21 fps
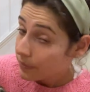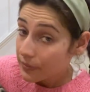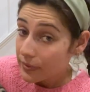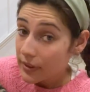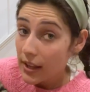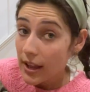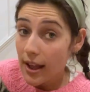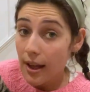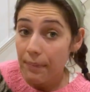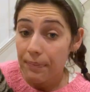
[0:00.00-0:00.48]
Yeah,
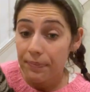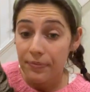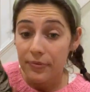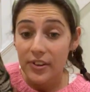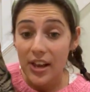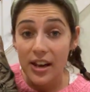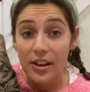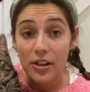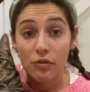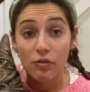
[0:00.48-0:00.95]

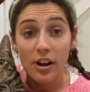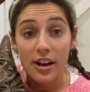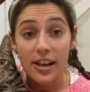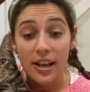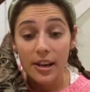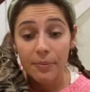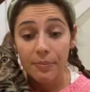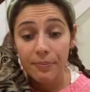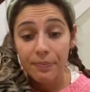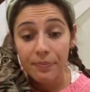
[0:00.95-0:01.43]
Teddy's
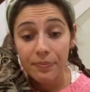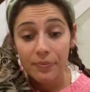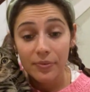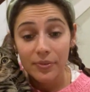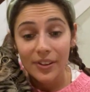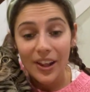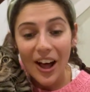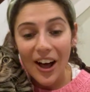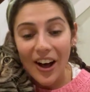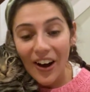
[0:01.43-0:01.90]
ready.
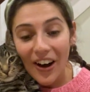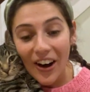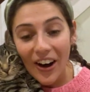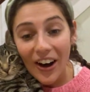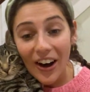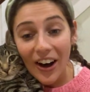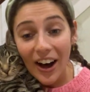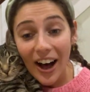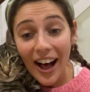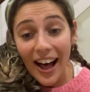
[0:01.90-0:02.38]

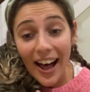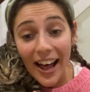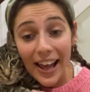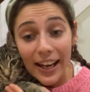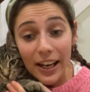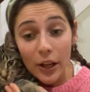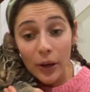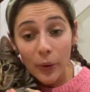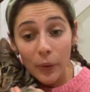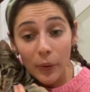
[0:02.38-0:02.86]
Ah, hi
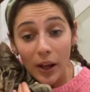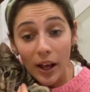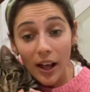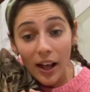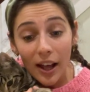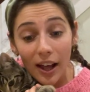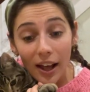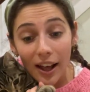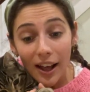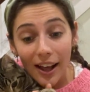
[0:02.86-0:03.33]
Luna.
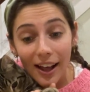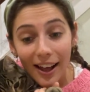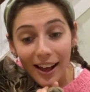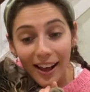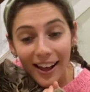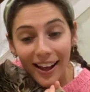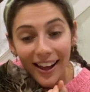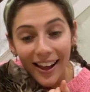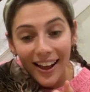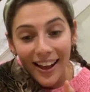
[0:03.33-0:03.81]

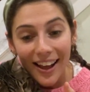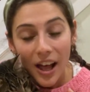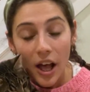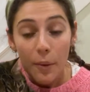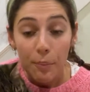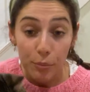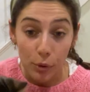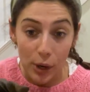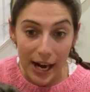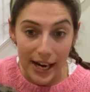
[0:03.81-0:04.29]

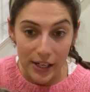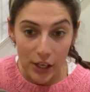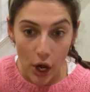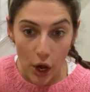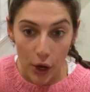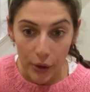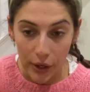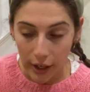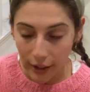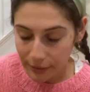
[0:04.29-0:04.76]
Brain
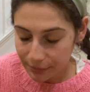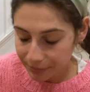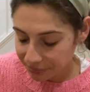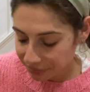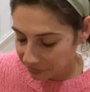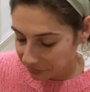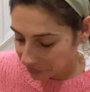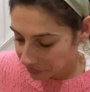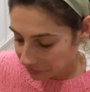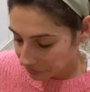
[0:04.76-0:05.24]
yoga.
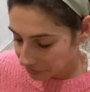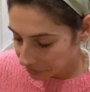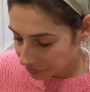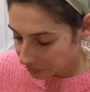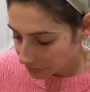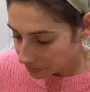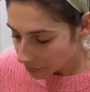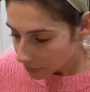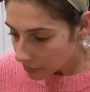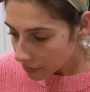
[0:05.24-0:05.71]

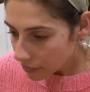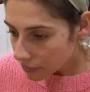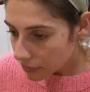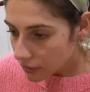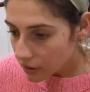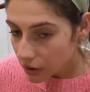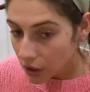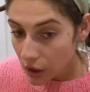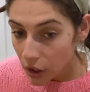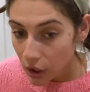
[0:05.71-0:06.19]
Oh,
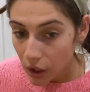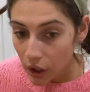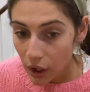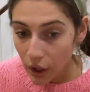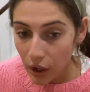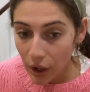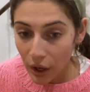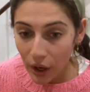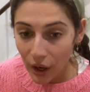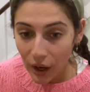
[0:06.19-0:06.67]
you've got
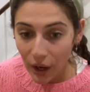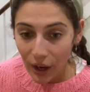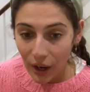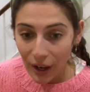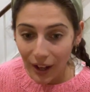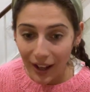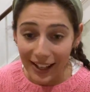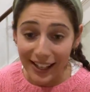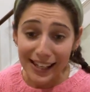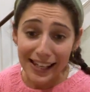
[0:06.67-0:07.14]
a cat
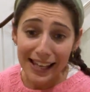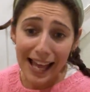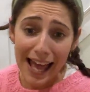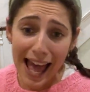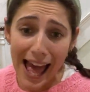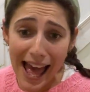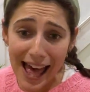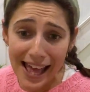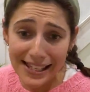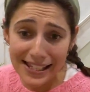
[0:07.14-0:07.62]
now.
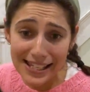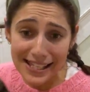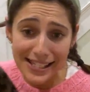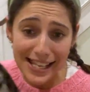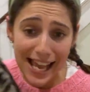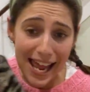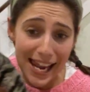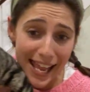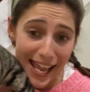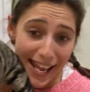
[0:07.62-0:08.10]
Yeah, this
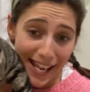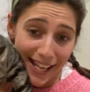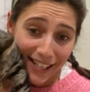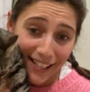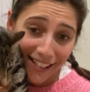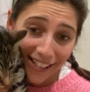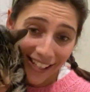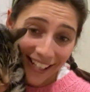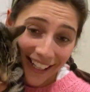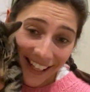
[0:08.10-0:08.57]

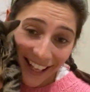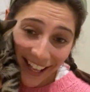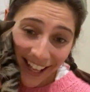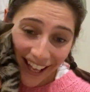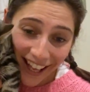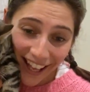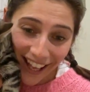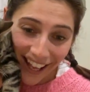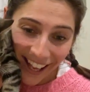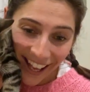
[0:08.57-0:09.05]
is
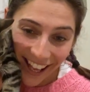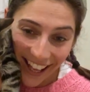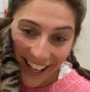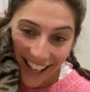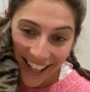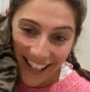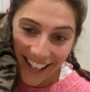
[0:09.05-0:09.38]
Teddy.